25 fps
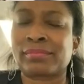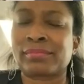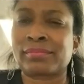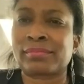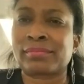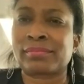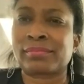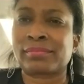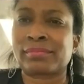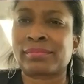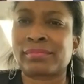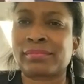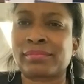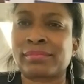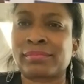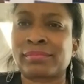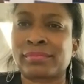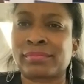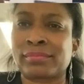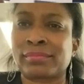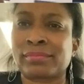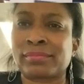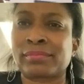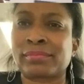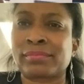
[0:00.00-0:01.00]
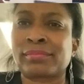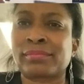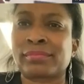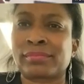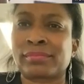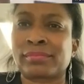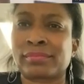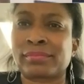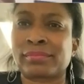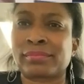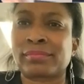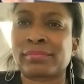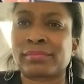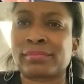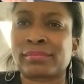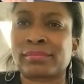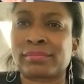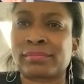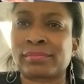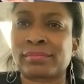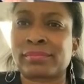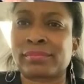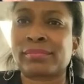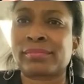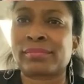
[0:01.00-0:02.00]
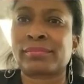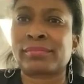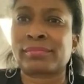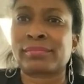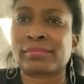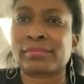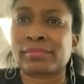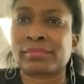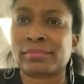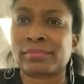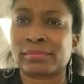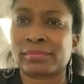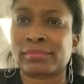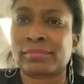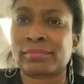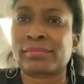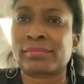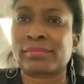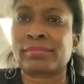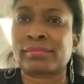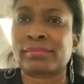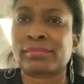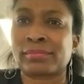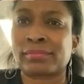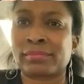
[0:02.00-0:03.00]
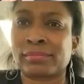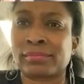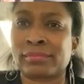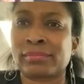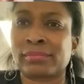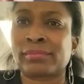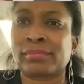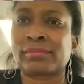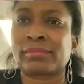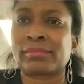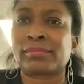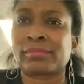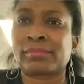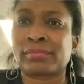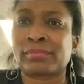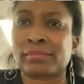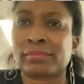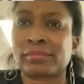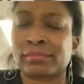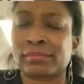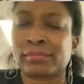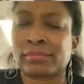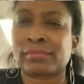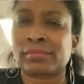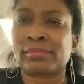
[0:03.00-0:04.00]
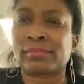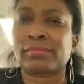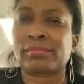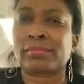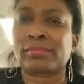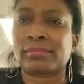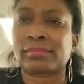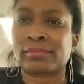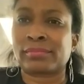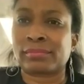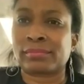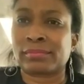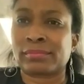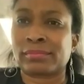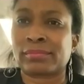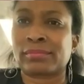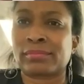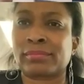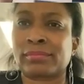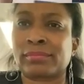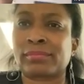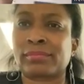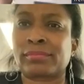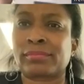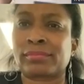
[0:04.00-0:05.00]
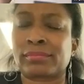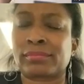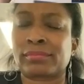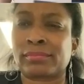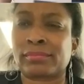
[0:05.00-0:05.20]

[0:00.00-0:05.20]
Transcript: (not speaking)